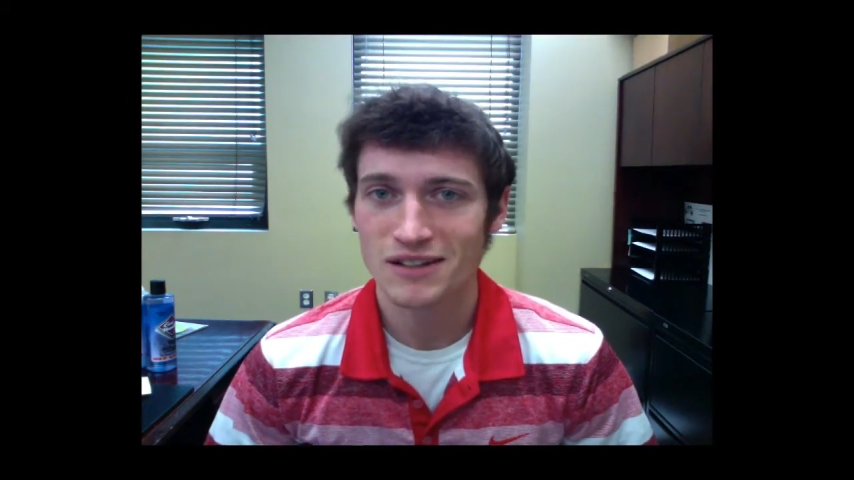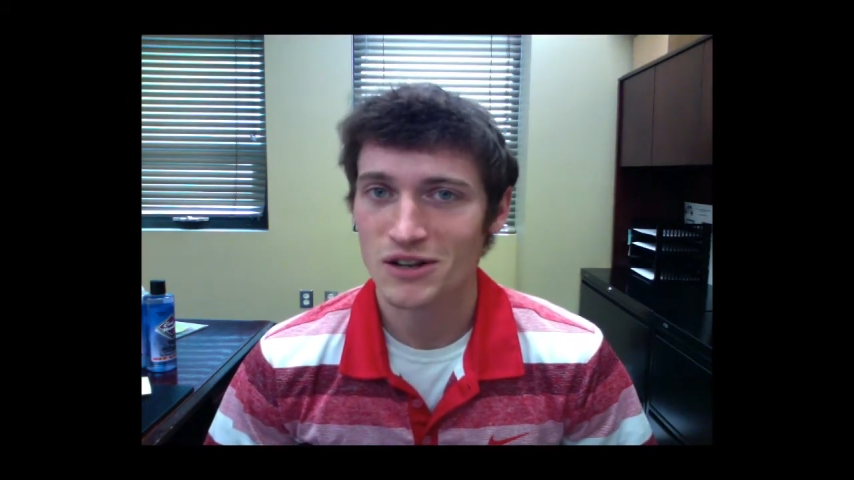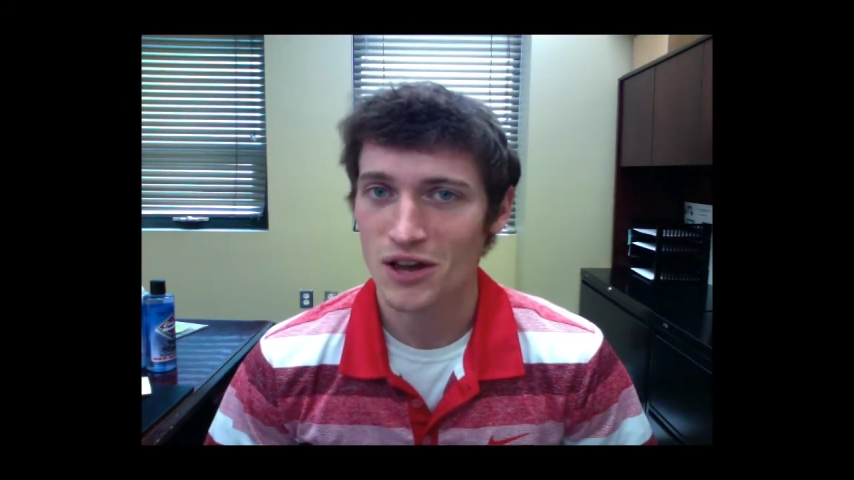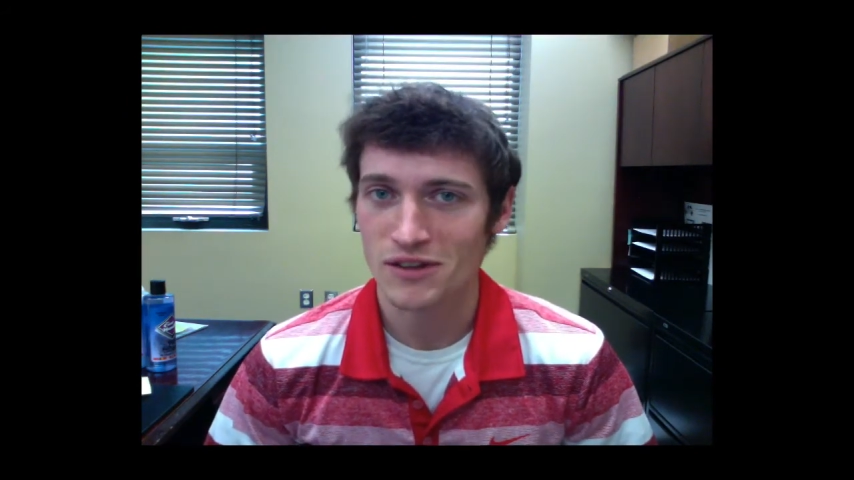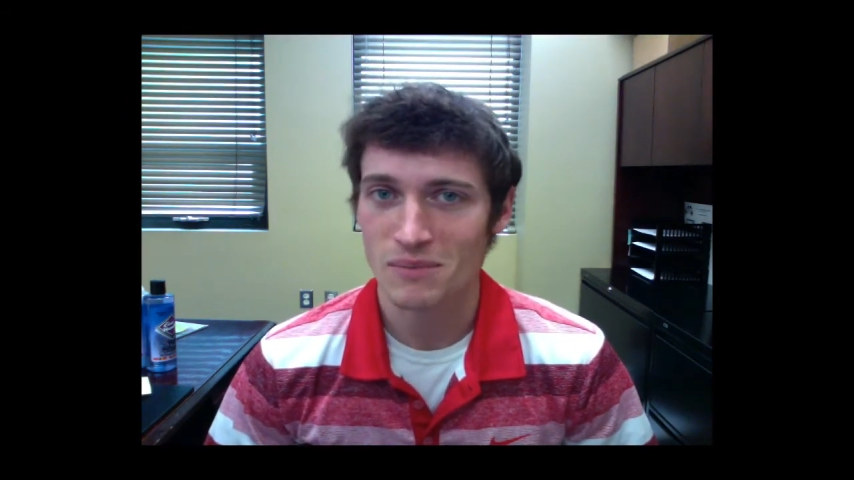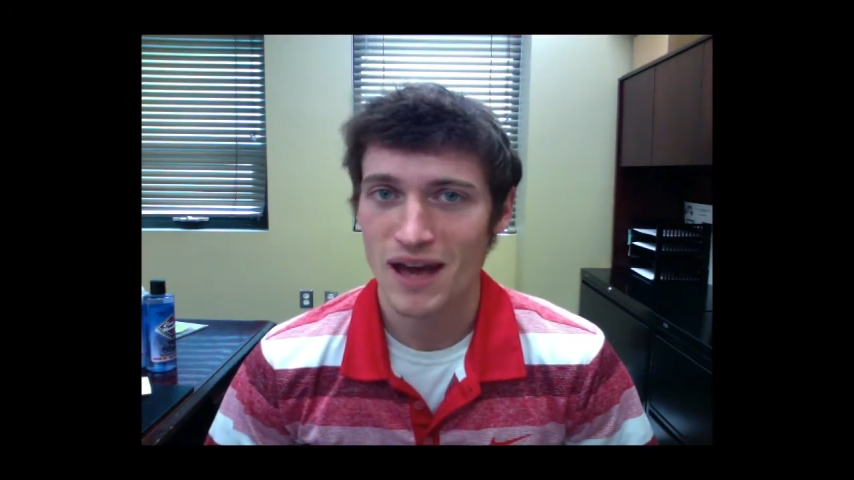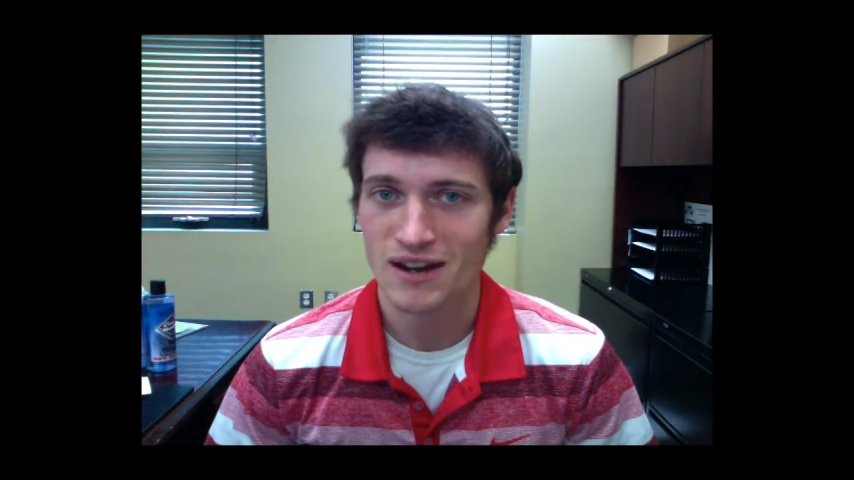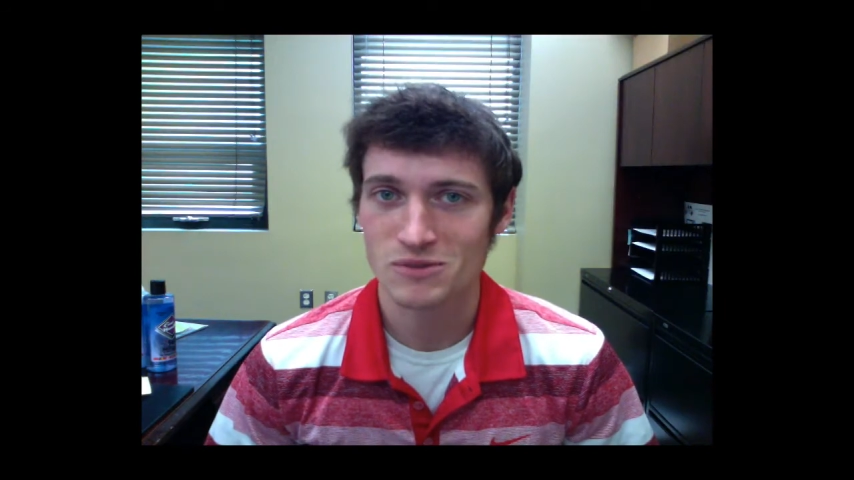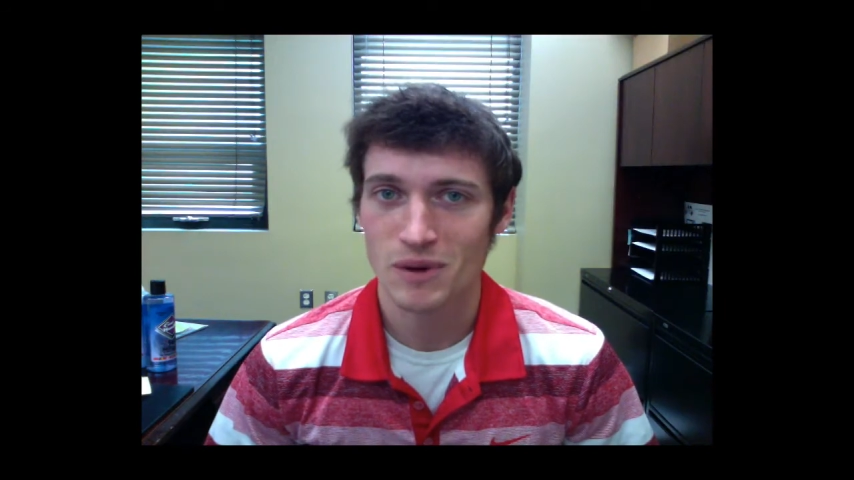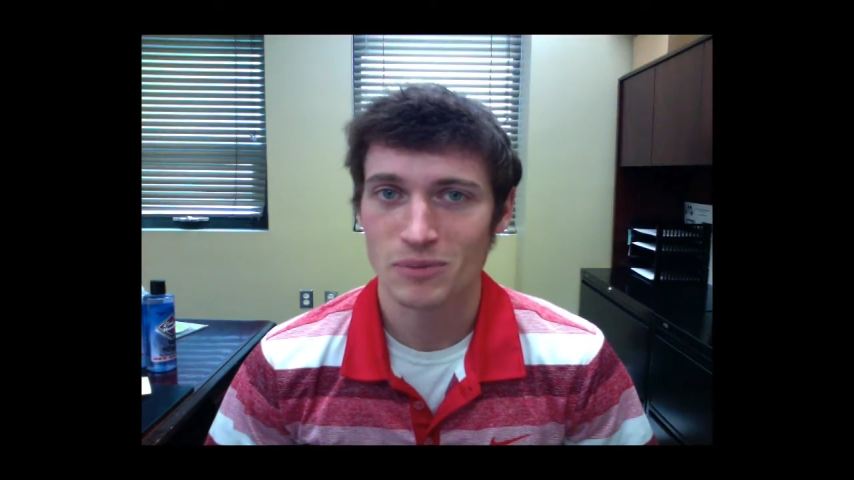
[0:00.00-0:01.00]
nothing
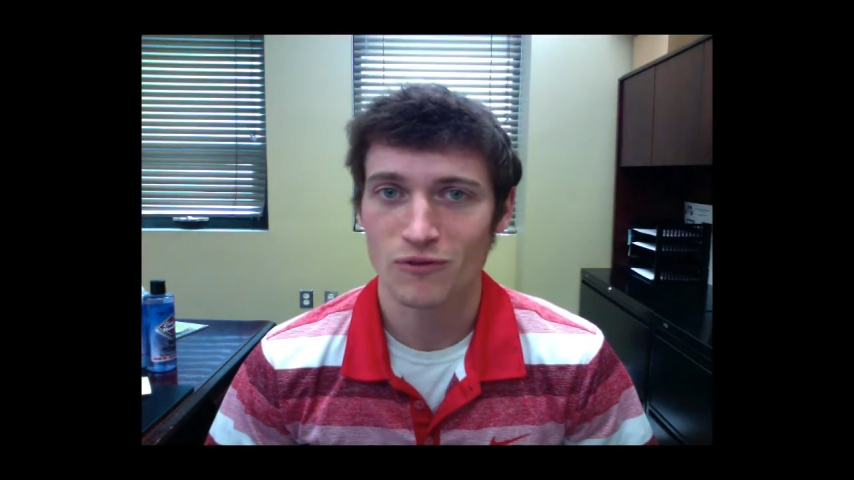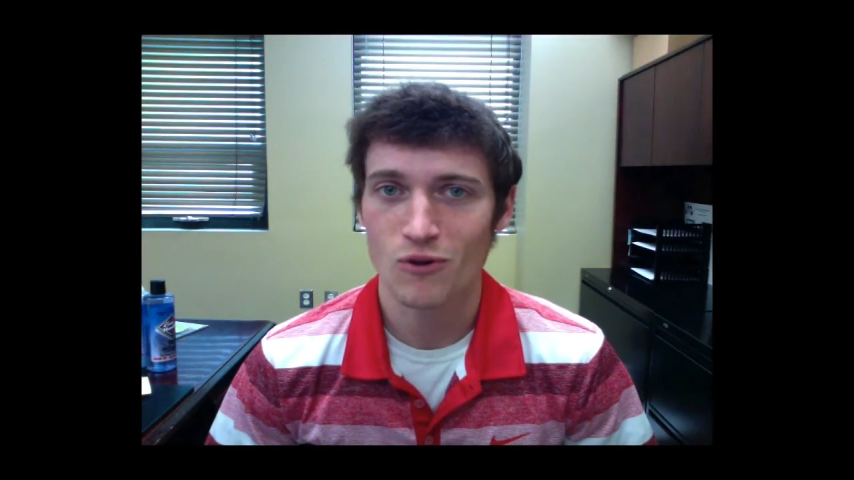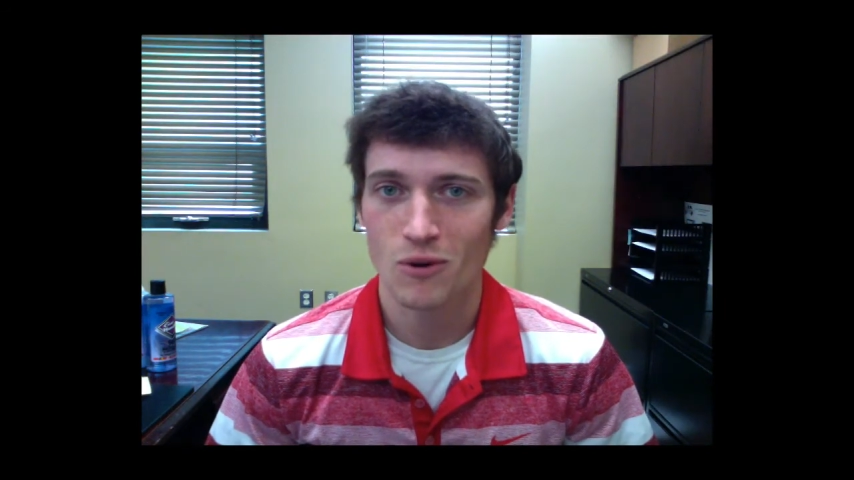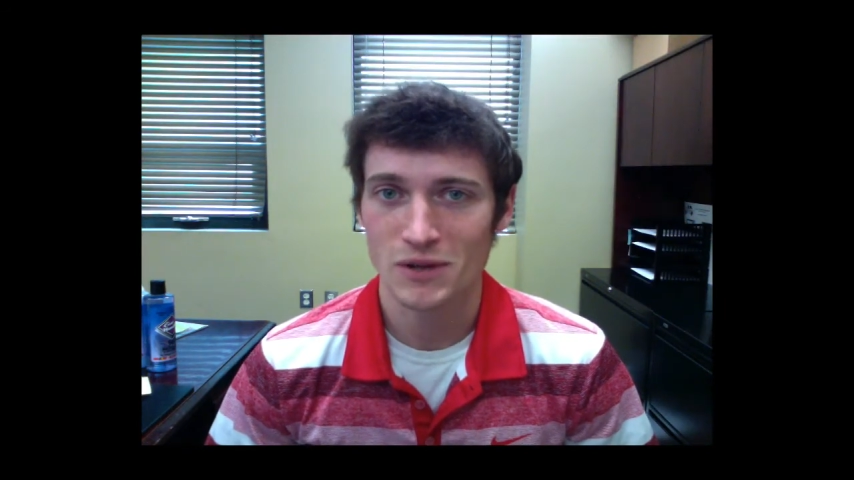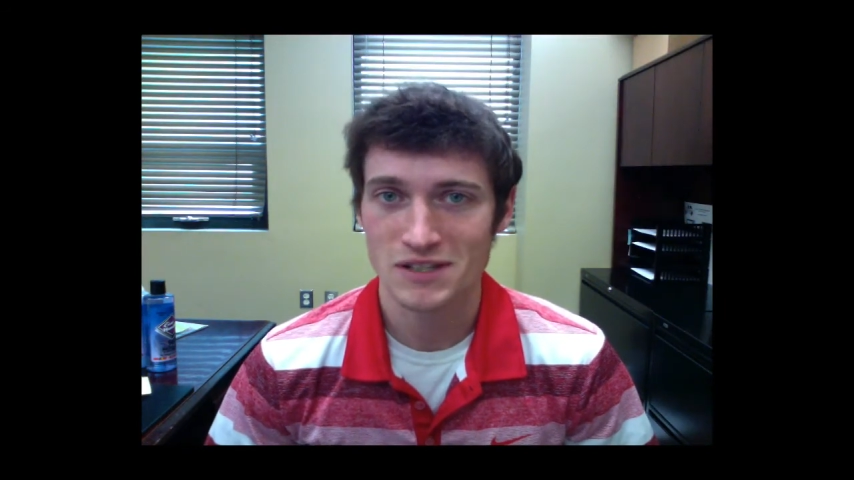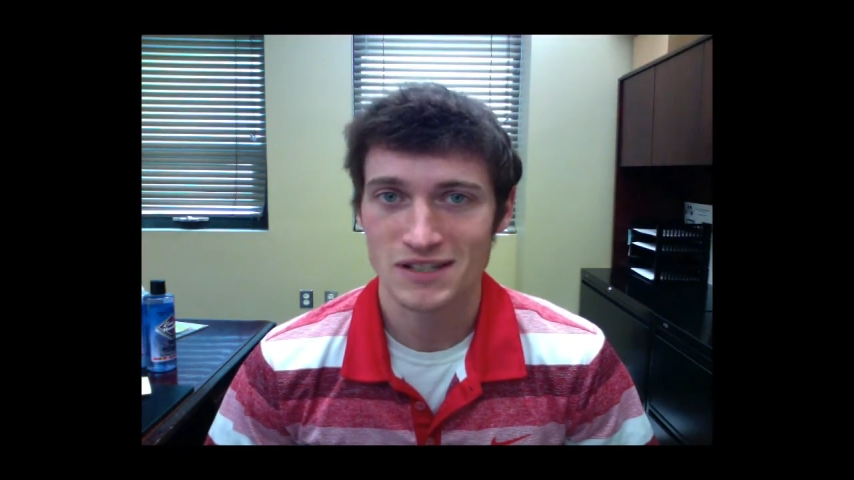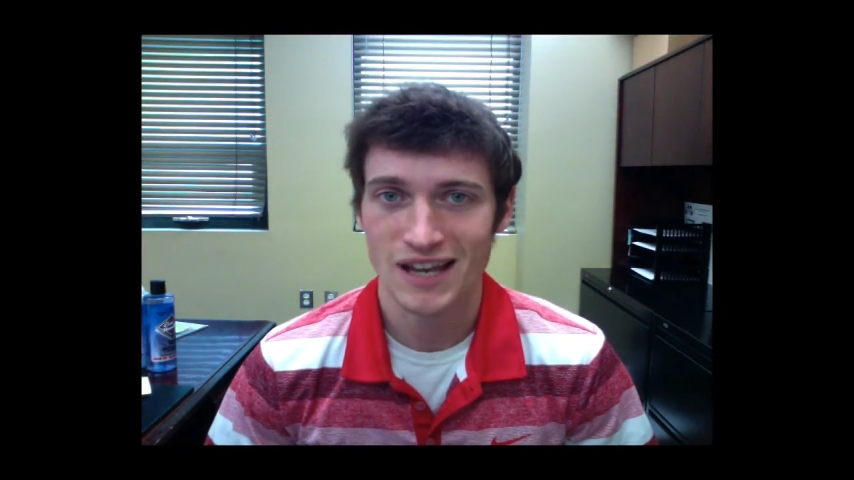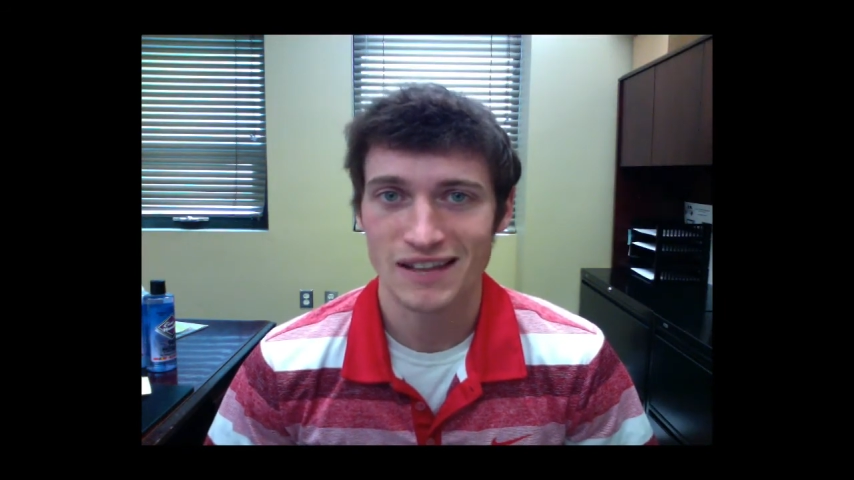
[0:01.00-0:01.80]
matters but performance,